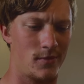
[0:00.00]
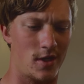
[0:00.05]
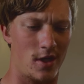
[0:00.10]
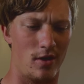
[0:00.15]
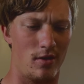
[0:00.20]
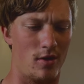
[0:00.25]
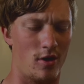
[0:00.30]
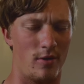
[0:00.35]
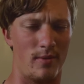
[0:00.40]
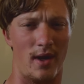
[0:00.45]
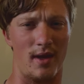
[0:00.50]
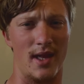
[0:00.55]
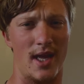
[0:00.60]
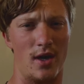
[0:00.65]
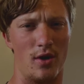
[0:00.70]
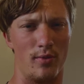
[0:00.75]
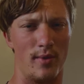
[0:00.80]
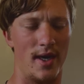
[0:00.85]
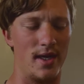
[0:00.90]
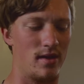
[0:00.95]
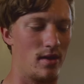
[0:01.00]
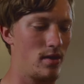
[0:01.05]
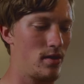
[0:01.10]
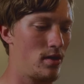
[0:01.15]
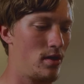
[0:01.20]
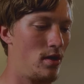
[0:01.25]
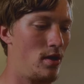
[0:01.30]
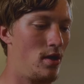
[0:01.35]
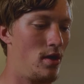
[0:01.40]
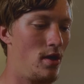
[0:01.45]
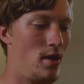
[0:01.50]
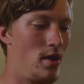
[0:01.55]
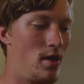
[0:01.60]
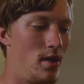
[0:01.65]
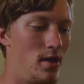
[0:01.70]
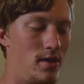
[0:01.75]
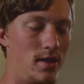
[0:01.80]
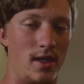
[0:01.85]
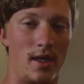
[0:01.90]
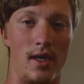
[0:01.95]
you call them like lateral raises
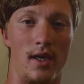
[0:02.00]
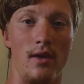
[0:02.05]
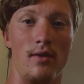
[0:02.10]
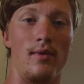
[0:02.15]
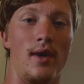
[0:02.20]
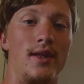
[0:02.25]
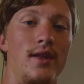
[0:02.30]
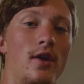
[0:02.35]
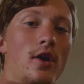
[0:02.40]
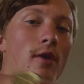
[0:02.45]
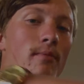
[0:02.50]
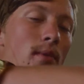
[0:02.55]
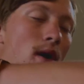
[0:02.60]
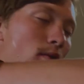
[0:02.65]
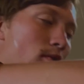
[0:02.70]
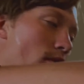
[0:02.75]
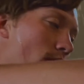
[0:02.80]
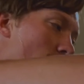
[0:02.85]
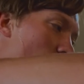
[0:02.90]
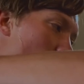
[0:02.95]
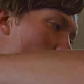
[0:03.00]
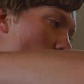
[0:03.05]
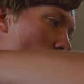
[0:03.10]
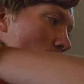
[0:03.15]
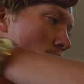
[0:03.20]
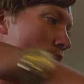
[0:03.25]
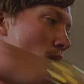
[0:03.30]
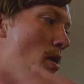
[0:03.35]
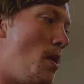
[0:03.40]
to hit right there on my rear delt.